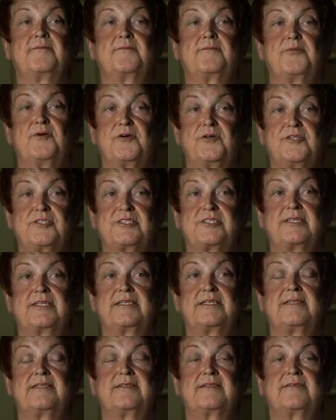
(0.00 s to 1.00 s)

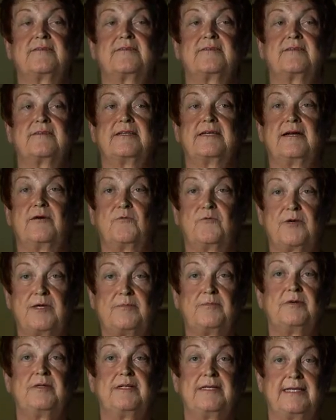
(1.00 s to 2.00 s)
person that we
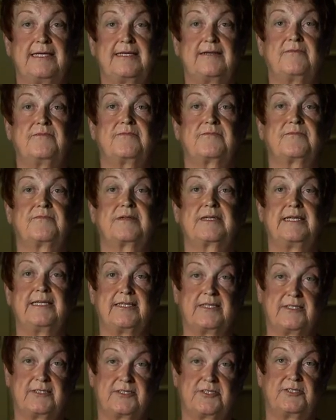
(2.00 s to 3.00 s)
believe
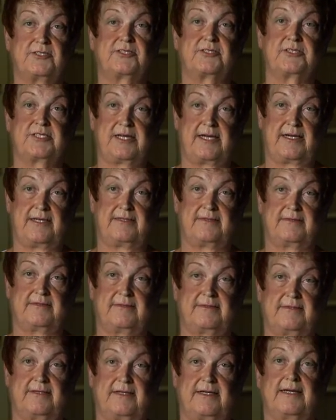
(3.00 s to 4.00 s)
killed your son.
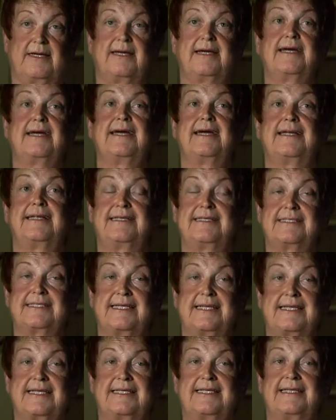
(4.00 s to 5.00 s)
And he
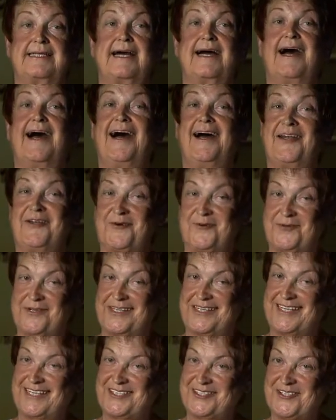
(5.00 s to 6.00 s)
said, I don't want
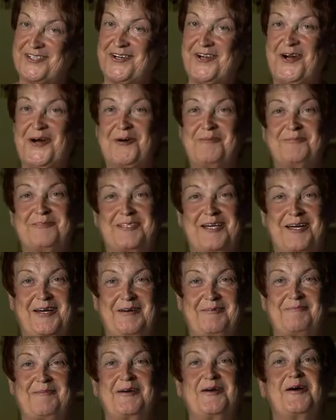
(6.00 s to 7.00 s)
to get your hopes
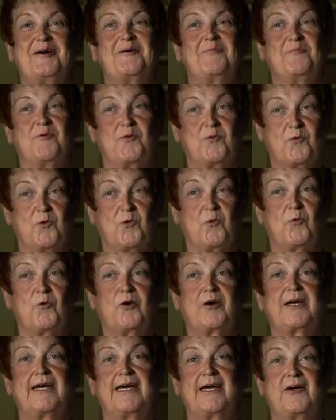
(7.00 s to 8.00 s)
up, but we're
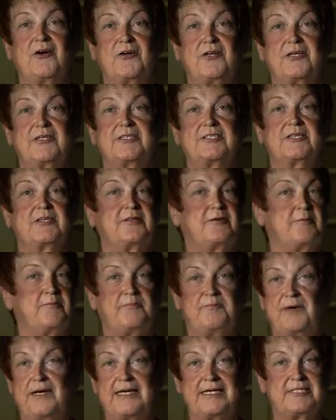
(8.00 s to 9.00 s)
working on it to the
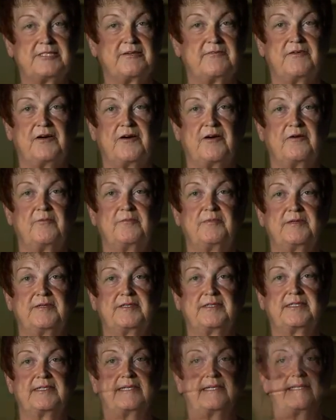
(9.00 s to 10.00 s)
best of our
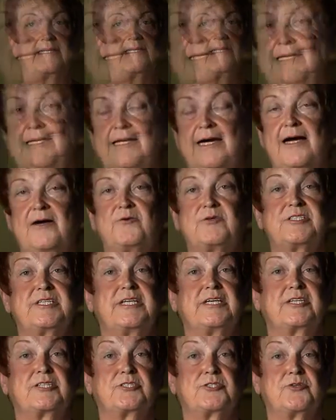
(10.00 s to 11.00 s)
ability. Eli was
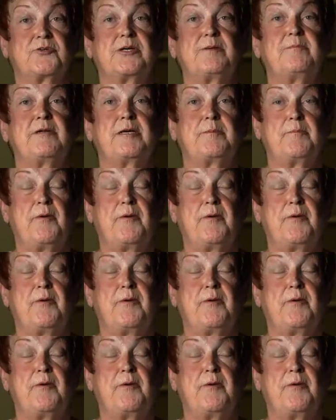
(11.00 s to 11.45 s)
an extremely